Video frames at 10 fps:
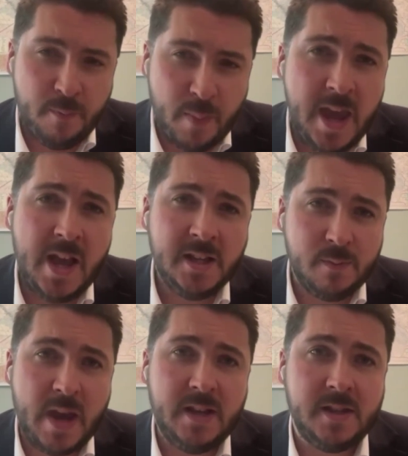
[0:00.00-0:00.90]
he
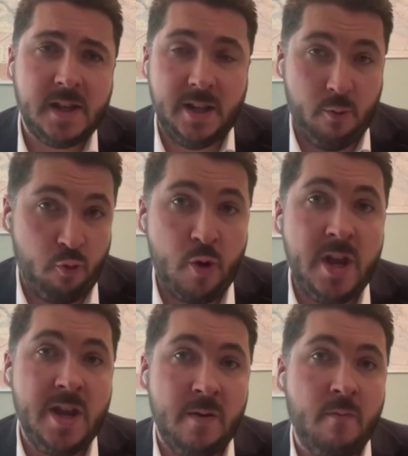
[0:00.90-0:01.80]
has basically
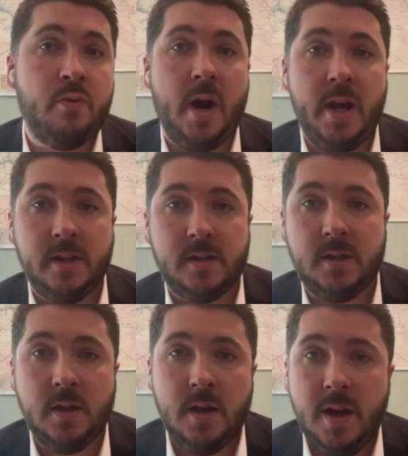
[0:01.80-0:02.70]

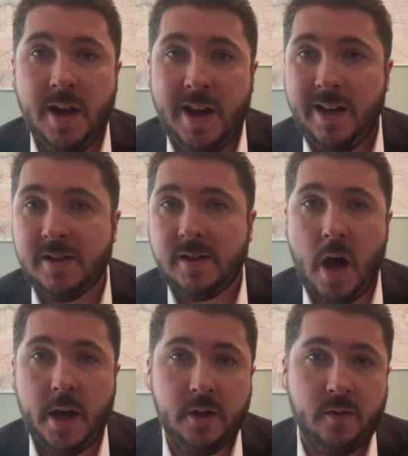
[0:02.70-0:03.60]
re-embraced his
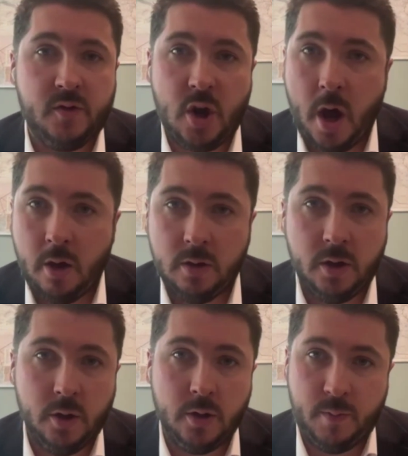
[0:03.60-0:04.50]
kind of
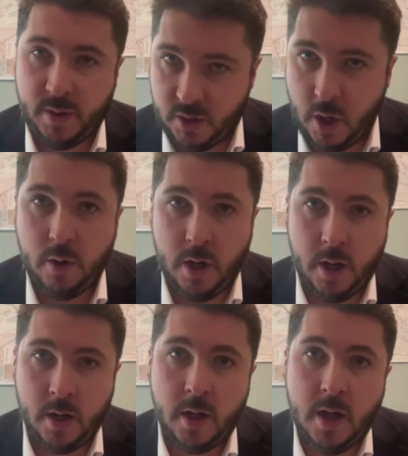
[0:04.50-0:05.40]
childhood
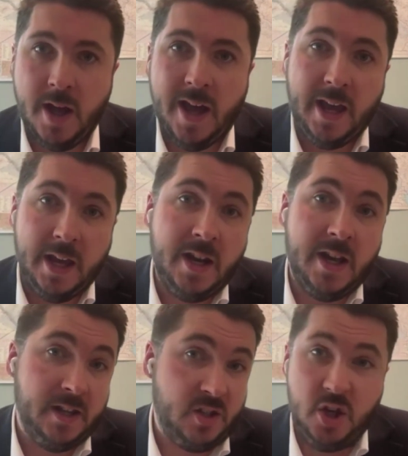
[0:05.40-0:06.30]
persona
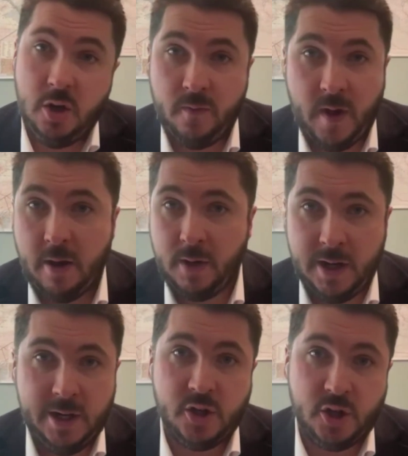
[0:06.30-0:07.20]
in his
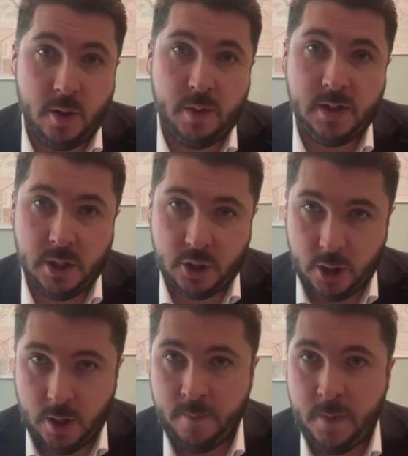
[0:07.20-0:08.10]
newfound leadership
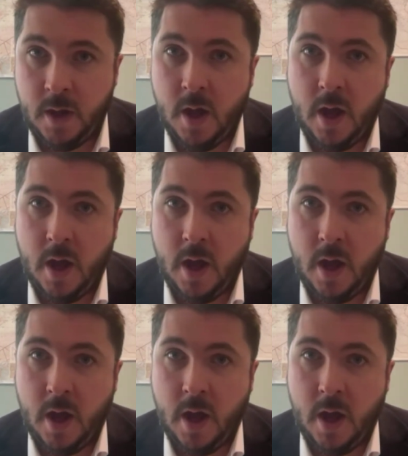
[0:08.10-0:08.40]
position.